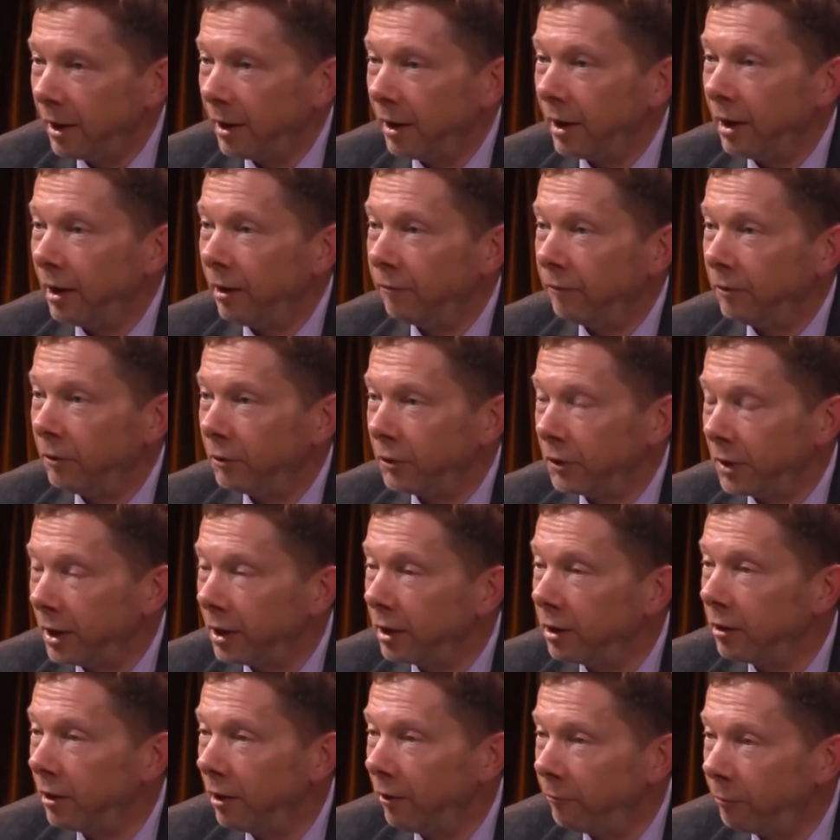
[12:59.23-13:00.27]
If you think
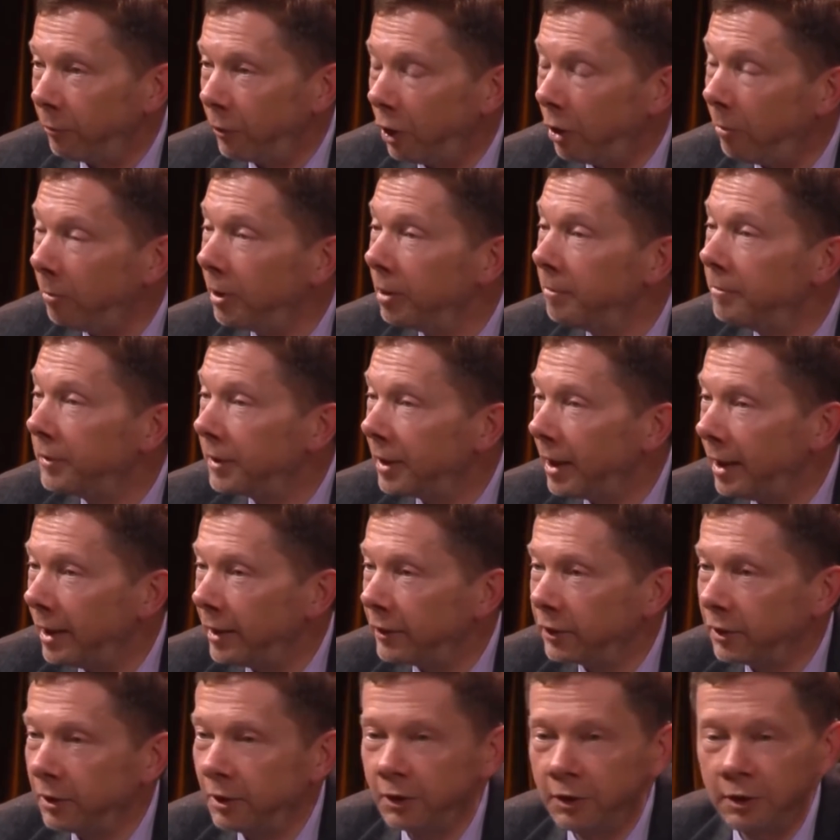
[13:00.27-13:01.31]
you have problems, ask
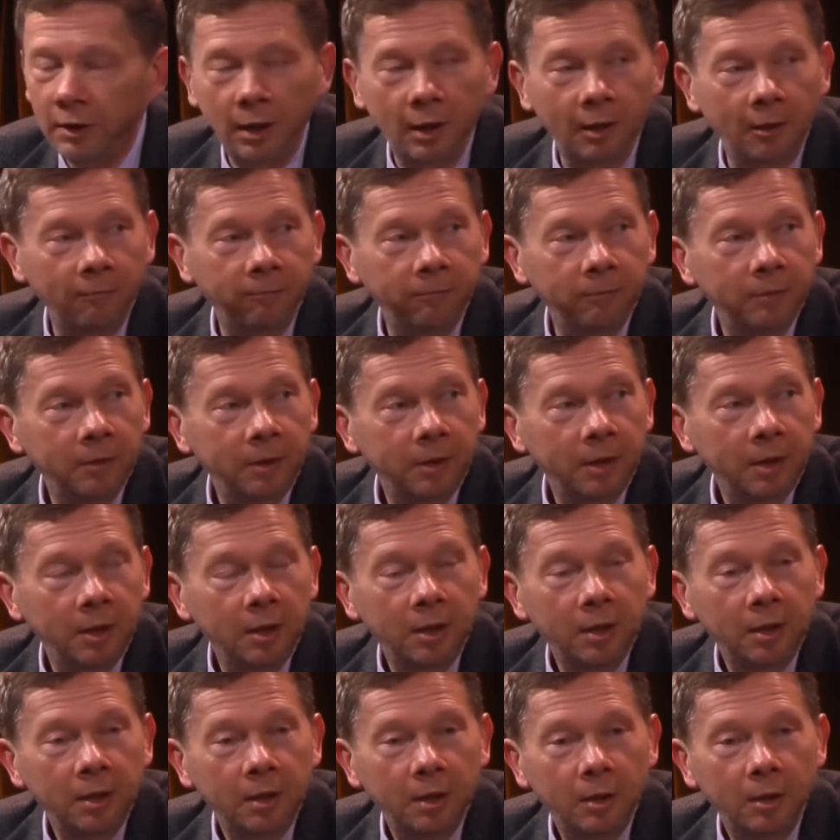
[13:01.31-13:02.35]
yourself,
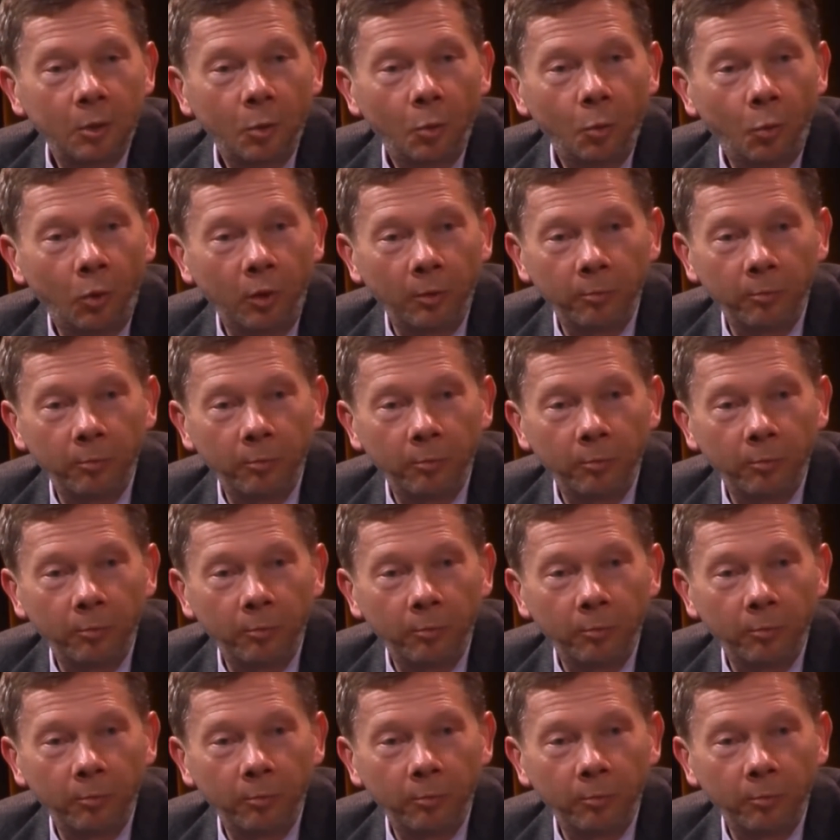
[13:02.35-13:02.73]
what